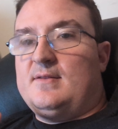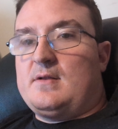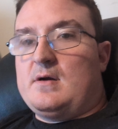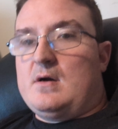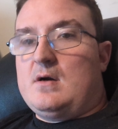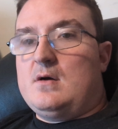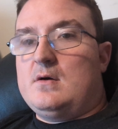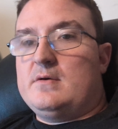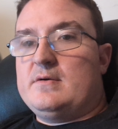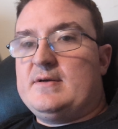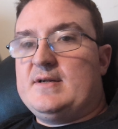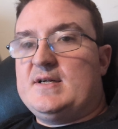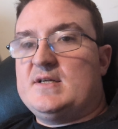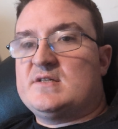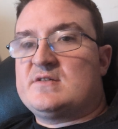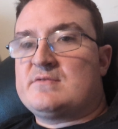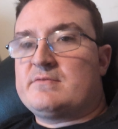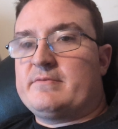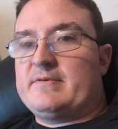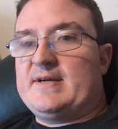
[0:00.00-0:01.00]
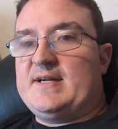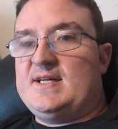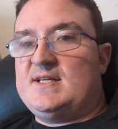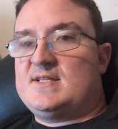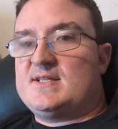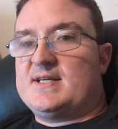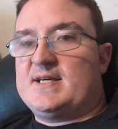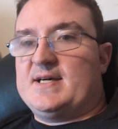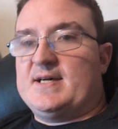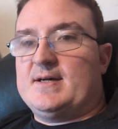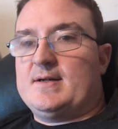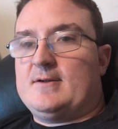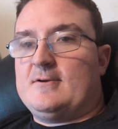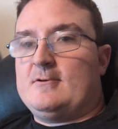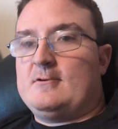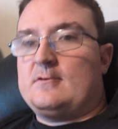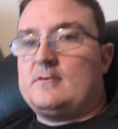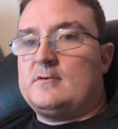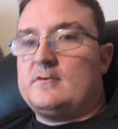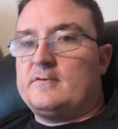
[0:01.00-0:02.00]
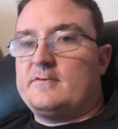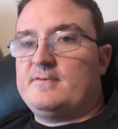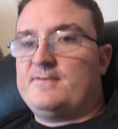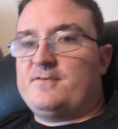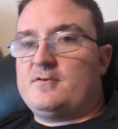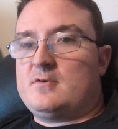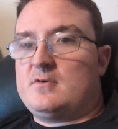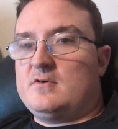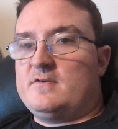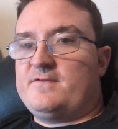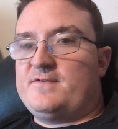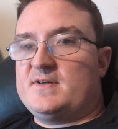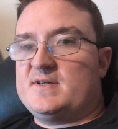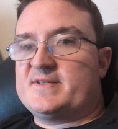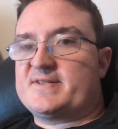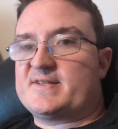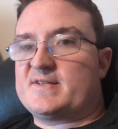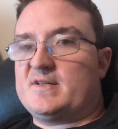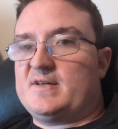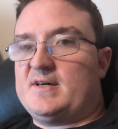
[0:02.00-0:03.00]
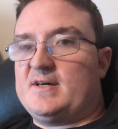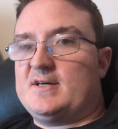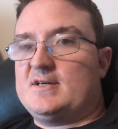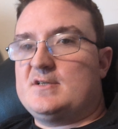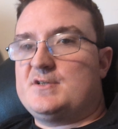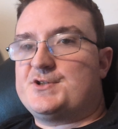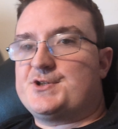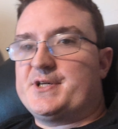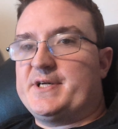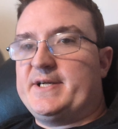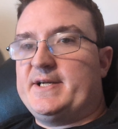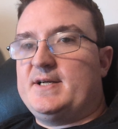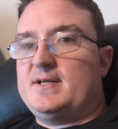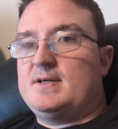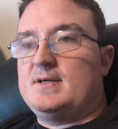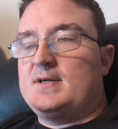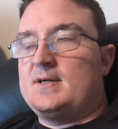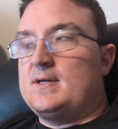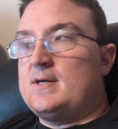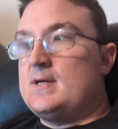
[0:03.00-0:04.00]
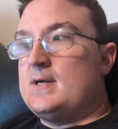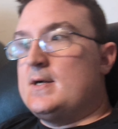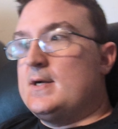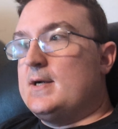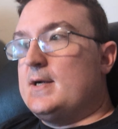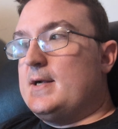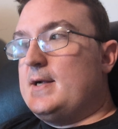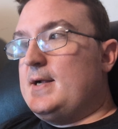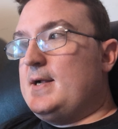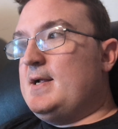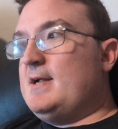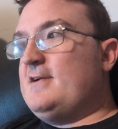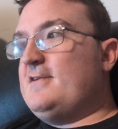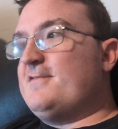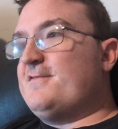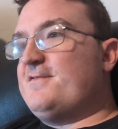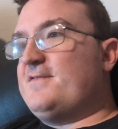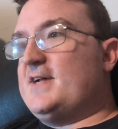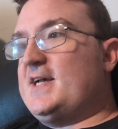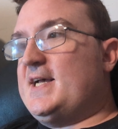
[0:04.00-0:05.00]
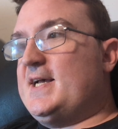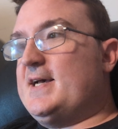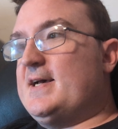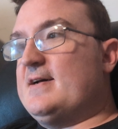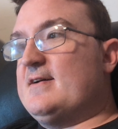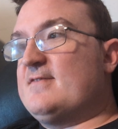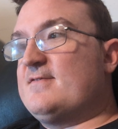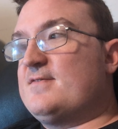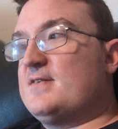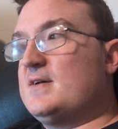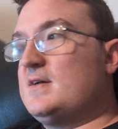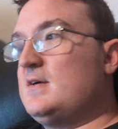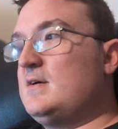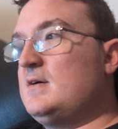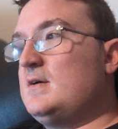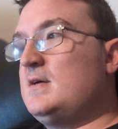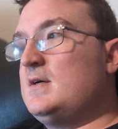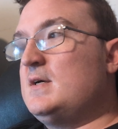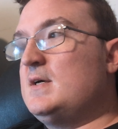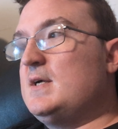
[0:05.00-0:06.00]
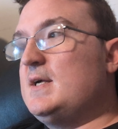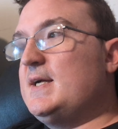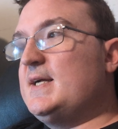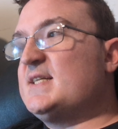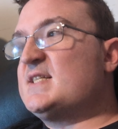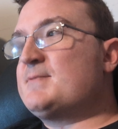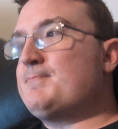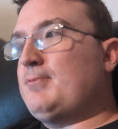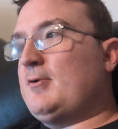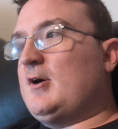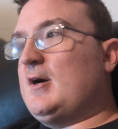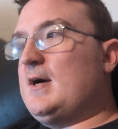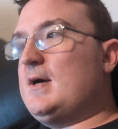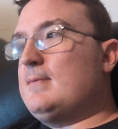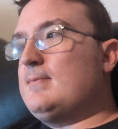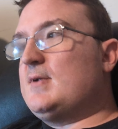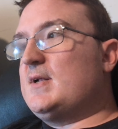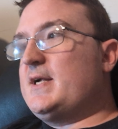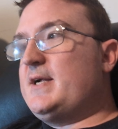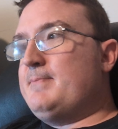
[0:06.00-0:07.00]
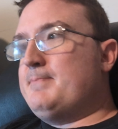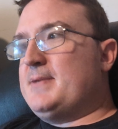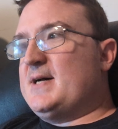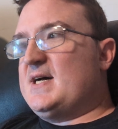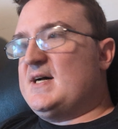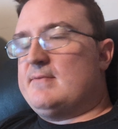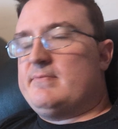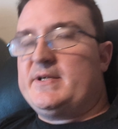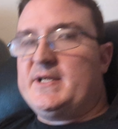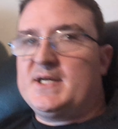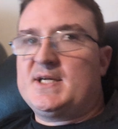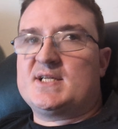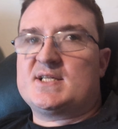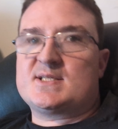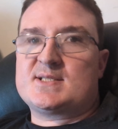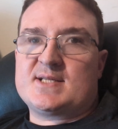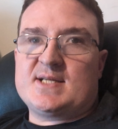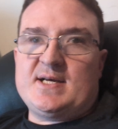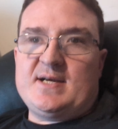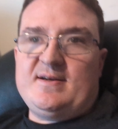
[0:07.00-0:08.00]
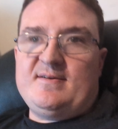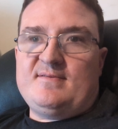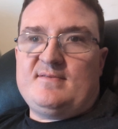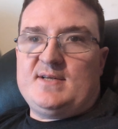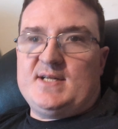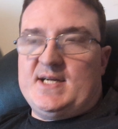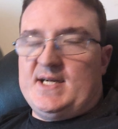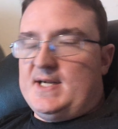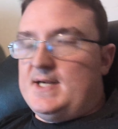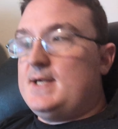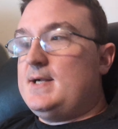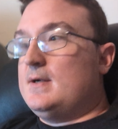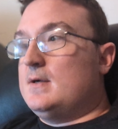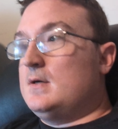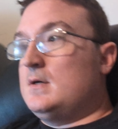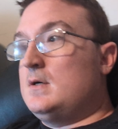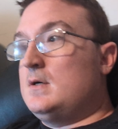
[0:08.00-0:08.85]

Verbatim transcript: Third is retail fourth is lodging, and fifth is probably public safety